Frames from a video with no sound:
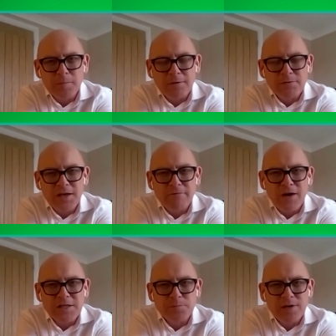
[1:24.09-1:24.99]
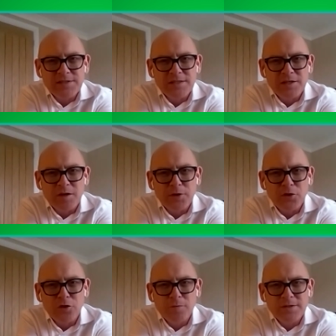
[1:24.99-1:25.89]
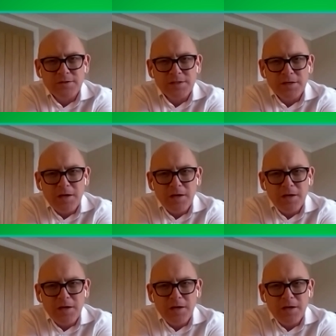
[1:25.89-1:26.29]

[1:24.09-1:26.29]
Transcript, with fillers: I was their vice president of procurement.